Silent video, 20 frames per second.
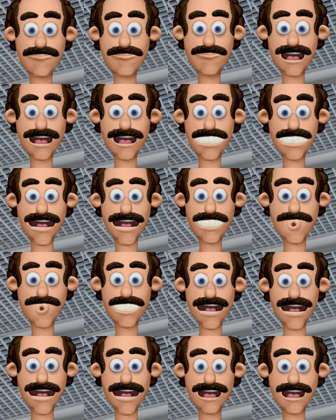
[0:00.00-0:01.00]
Protective
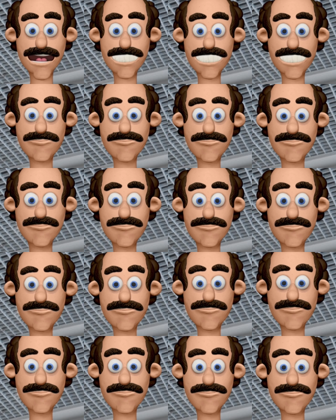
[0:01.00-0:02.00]
coverings.
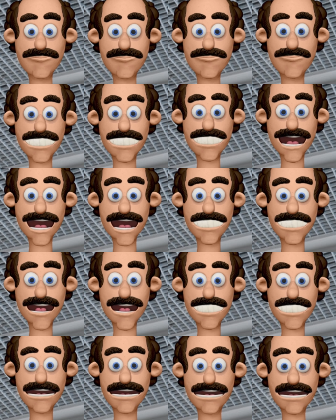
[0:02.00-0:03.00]

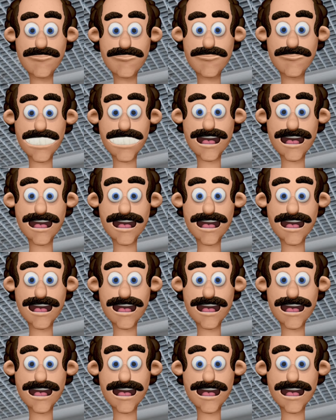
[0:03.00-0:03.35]
Plastic sheeting,